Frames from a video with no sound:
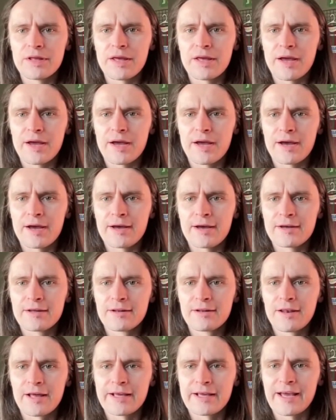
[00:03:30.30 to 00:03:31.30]
Yeah,
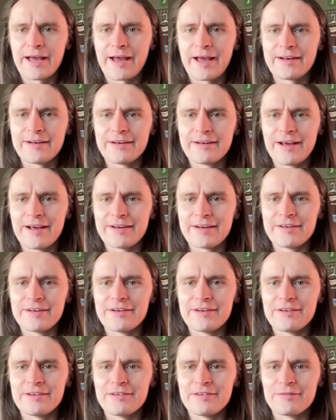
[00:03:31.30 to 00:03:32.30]
like
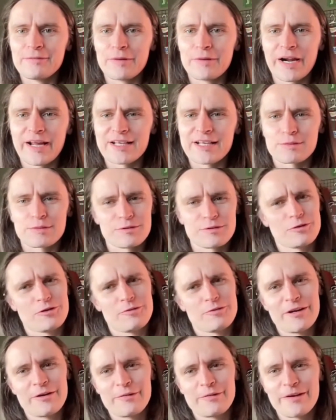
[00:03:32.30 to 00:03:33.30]
and I guess we'll talk
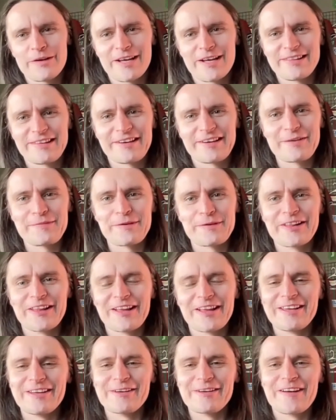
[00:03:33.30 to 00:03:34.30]
about it when we get there. But
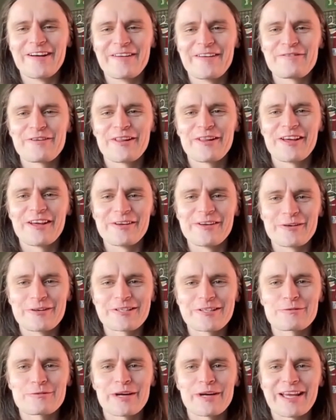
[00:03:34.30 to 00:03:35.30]
like I feel like you're
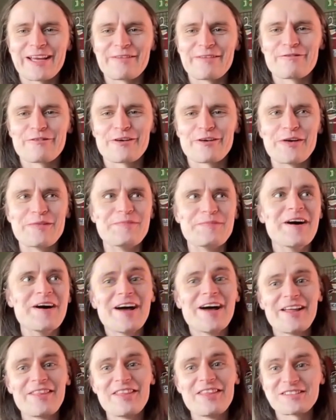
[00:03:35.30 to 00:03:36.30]
swinging from
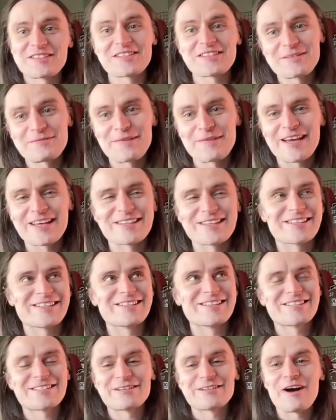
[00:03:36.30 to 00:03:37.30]
this is
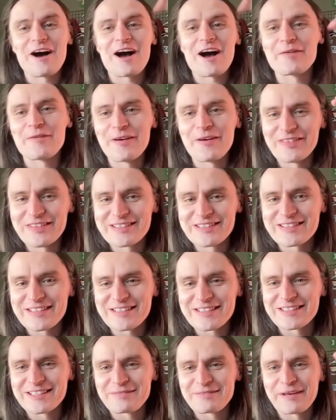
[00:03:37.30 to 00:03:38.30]
amazing to I want the
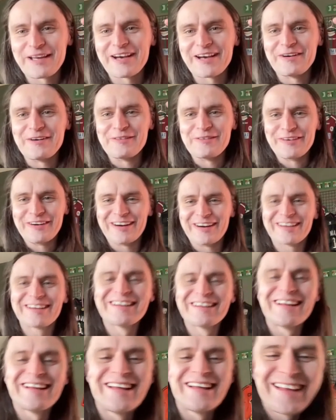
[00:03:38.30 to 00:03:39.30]
season to be over
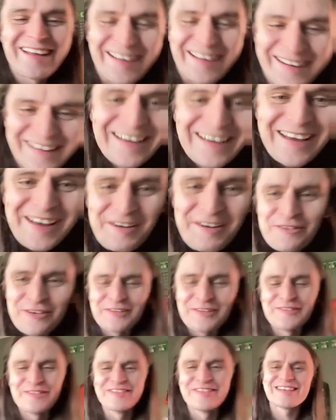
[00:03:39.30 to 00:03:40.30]

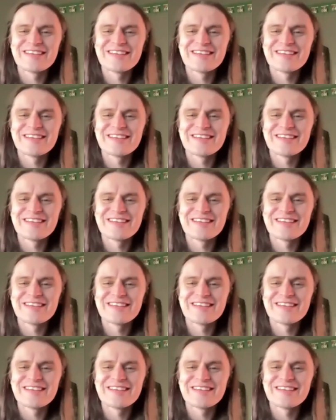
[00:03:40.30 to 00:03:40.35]
from